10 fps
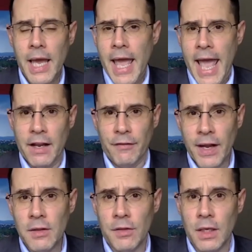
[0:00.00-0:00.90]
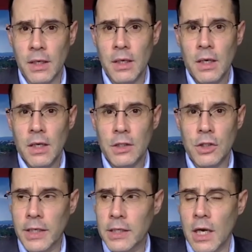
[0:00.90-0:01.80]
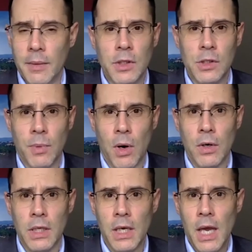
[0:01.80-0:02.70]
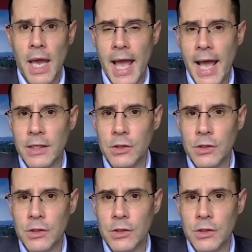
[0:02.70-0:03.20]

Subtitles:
And if anything, the Chinese Communist Party has